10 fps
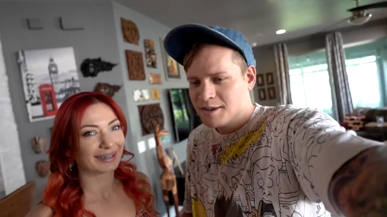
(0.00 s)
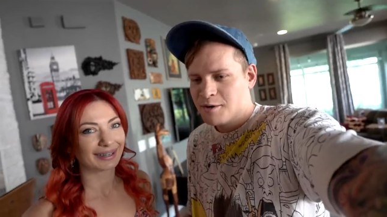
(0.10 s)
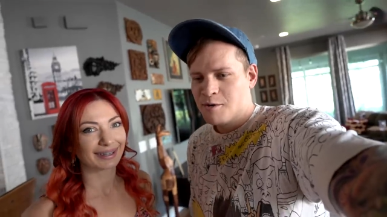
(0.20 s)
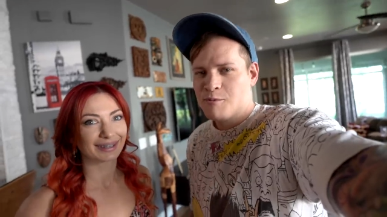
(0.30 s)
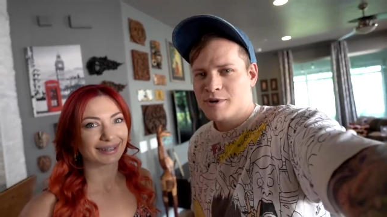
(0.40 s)

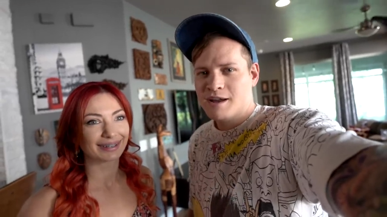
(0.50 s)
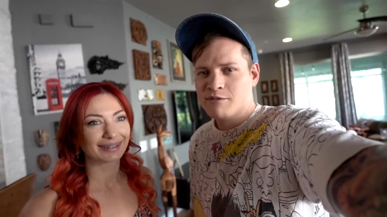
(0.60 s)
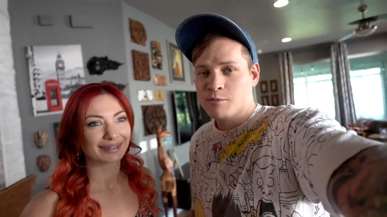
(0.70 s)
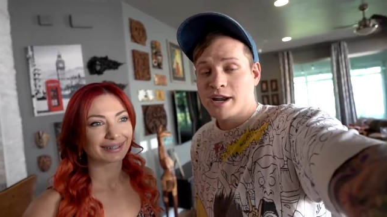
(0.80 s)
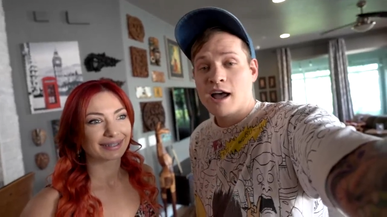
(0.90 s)
Speaker 1: yeah,
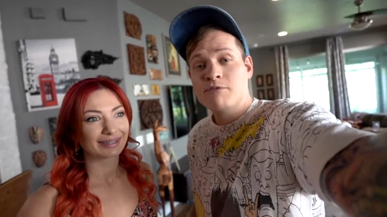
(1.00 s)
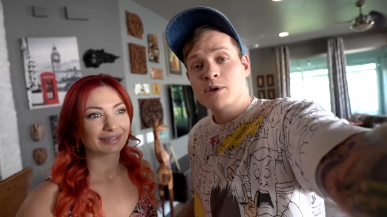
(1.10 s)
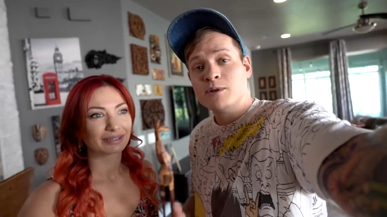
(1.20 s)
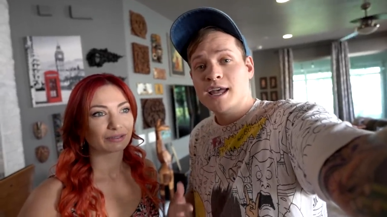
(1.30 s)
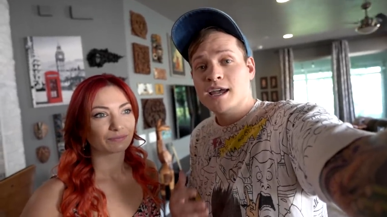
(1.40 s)
whatever. But I
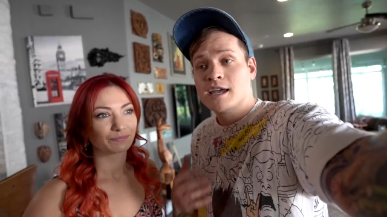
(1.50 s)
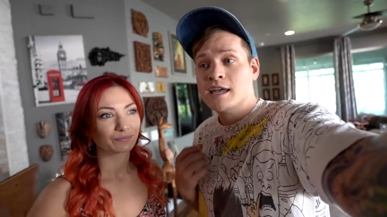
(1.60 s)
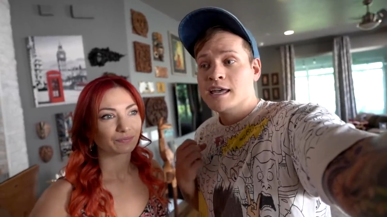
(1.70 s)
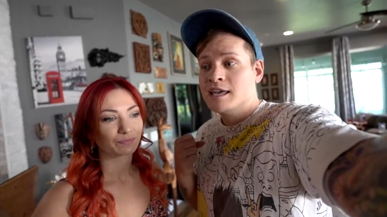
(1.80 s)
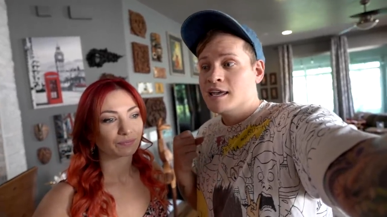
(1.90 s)
feel like
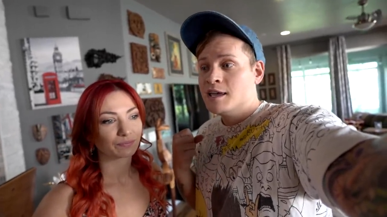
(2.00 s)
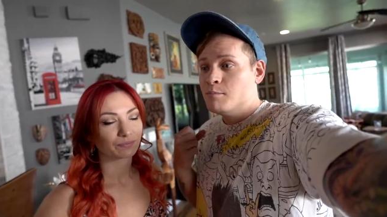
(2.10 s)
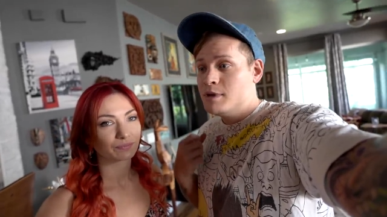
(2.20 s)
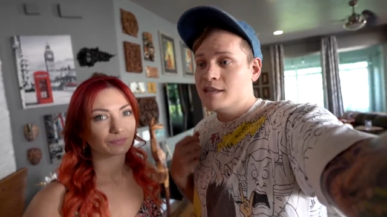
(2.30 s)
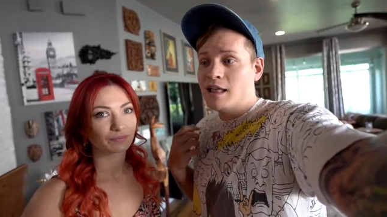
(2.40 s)

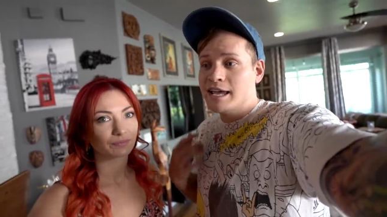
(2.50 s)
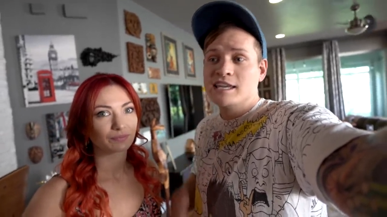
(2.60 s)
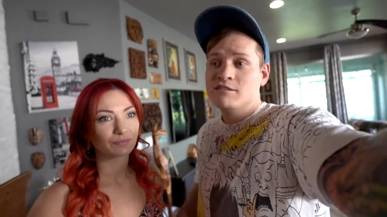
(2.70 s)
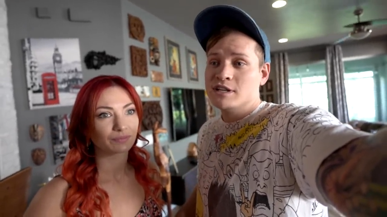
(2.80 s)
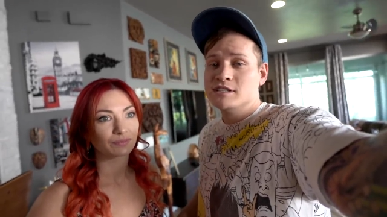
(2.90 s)
me
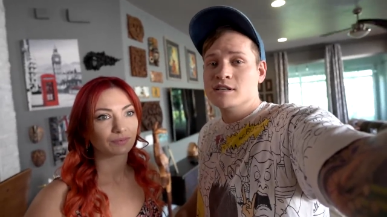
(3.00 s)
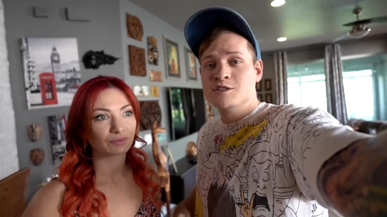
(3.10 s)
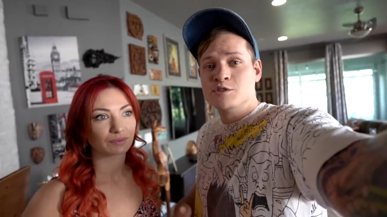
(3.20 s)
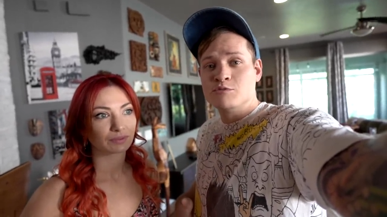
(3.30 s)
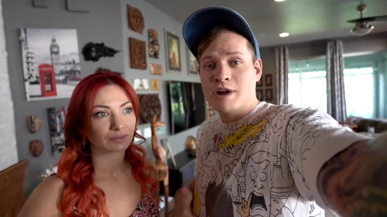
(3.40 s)
liking
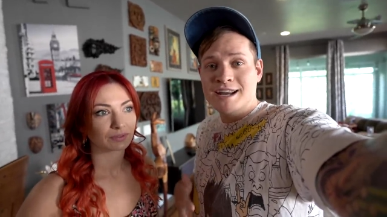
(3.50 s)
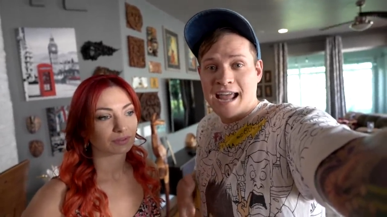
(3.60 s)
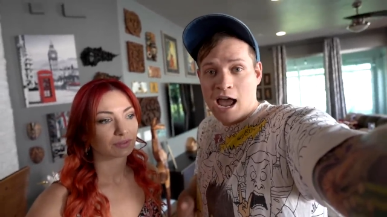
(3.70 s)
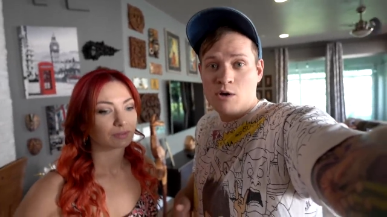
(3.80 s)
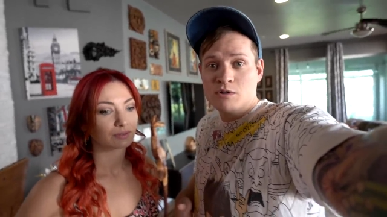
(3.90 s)
vintage right
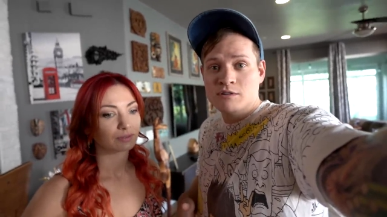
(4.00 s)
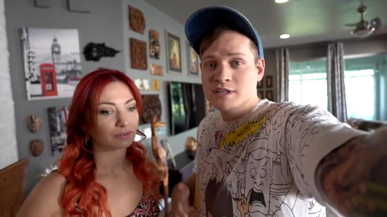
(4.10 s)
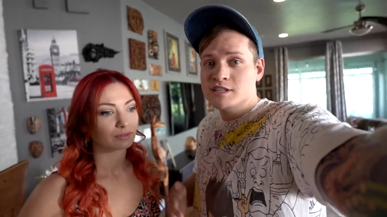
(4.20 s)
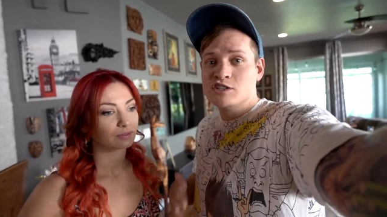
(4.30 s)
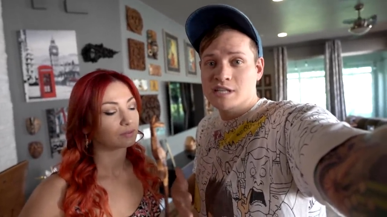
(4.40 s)
now,
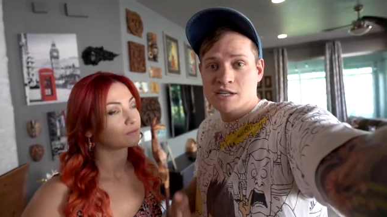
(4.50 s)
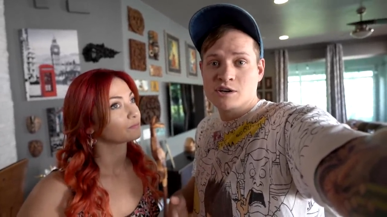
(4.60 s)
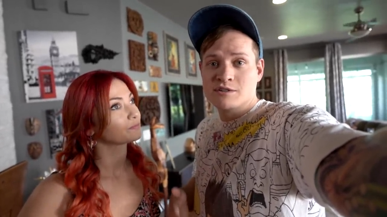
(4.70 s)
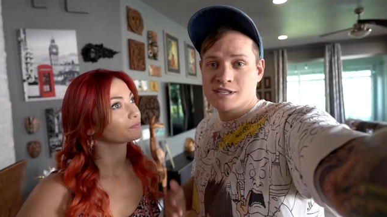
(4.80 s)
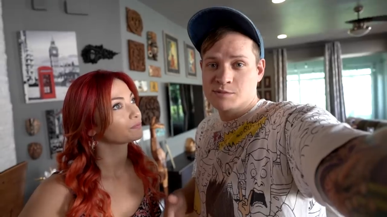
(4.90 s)
vintage
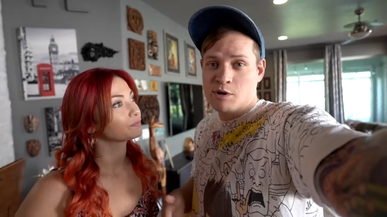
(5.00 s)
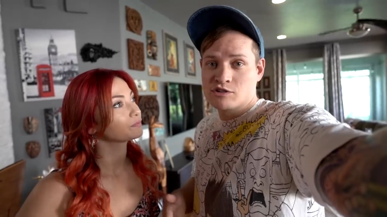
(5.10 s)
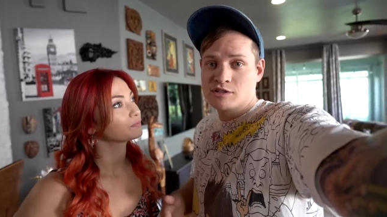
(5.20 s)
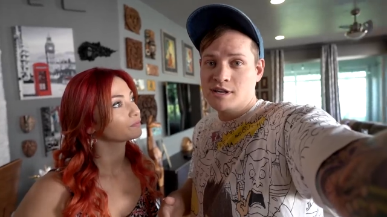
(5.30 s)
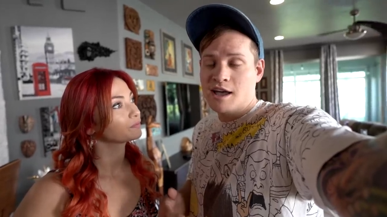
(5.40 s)
t-shirts
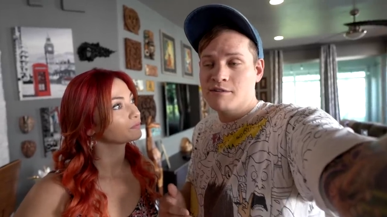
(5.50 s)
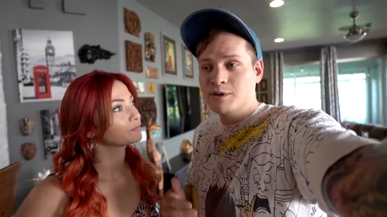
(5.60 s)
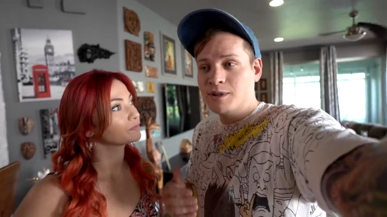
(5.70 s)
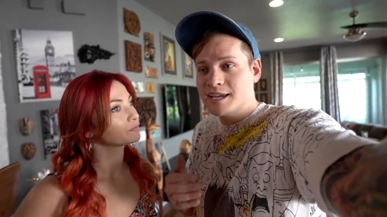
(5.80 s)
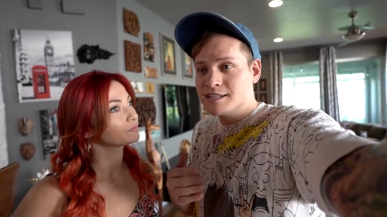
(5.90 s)
especially, I
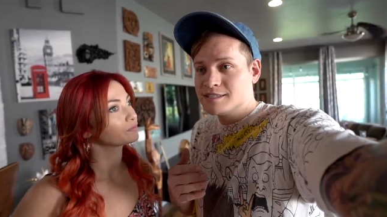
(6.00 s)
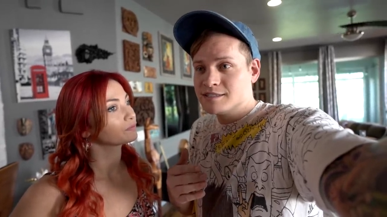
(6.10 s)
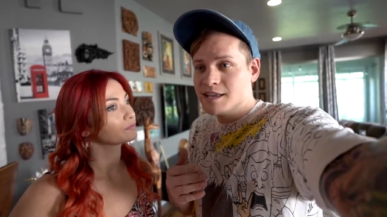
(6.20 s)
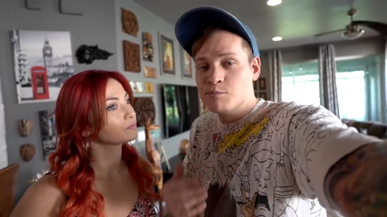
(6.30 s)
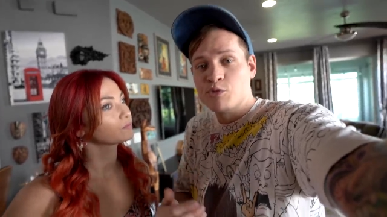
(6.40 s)
feel like it's
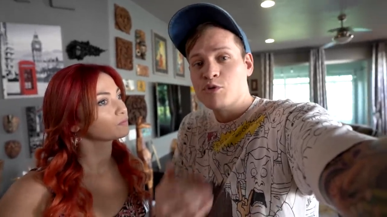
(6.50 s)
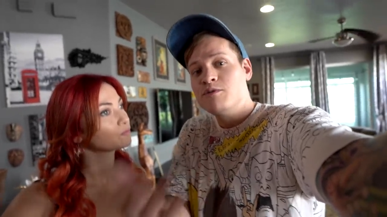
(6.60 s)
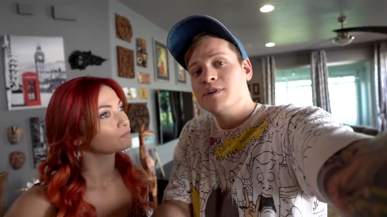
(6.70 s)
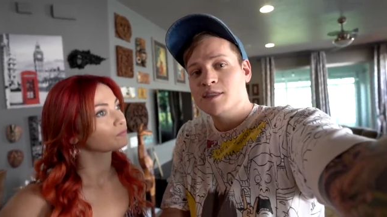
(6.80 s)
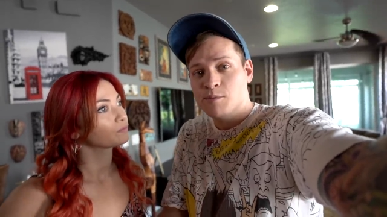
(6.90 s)

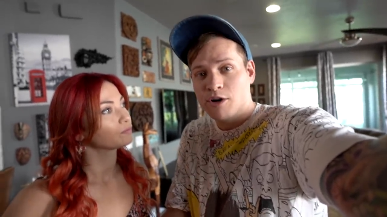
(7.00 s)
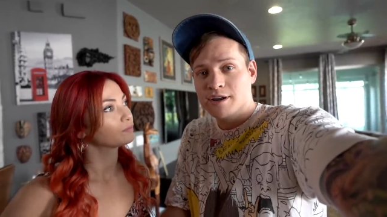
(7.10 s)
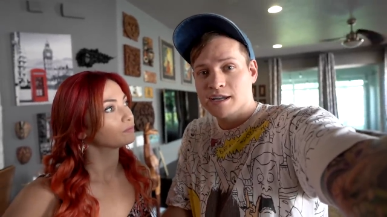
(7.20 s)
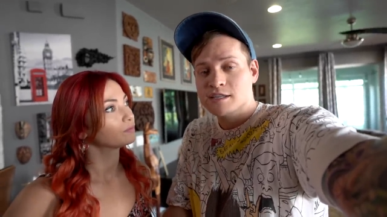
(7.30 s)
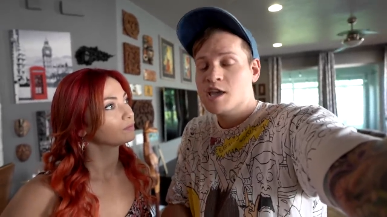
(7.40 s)
improving the
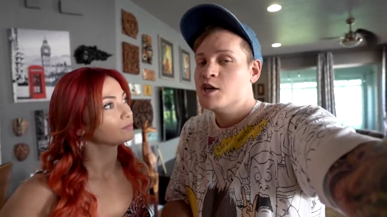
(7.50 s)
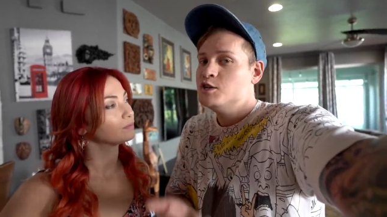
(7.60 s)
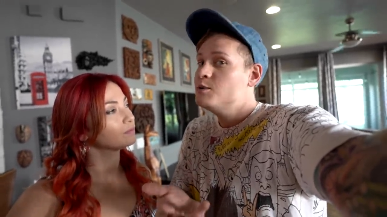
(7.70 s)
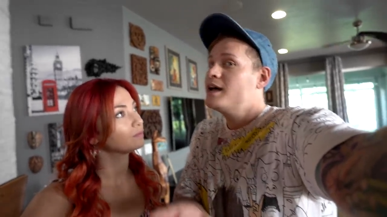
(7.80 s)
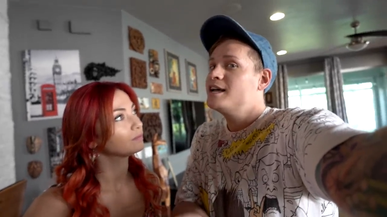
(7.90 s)
market.
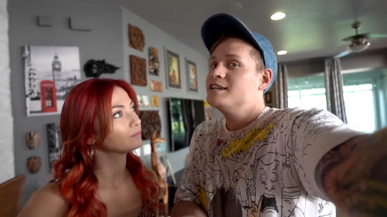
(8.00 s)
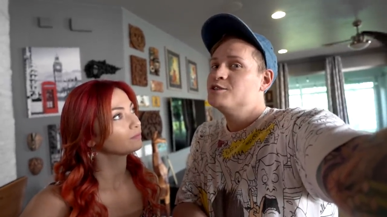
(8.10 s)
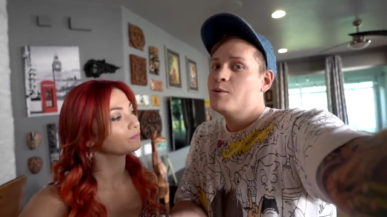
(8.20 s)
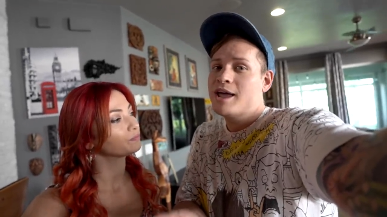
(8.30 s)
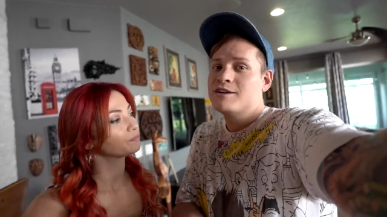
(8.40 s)
You guys,
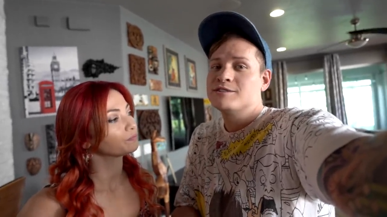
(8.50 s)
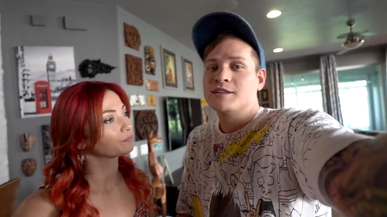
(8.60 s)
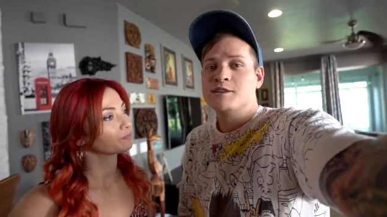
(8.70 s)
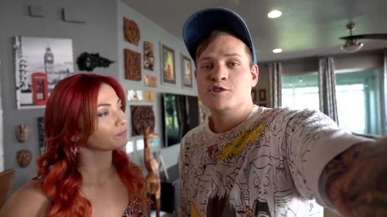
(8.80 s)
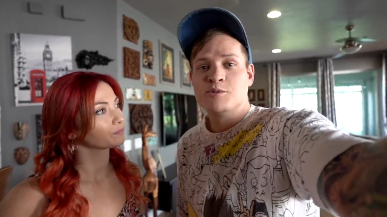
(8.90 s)
you haters out there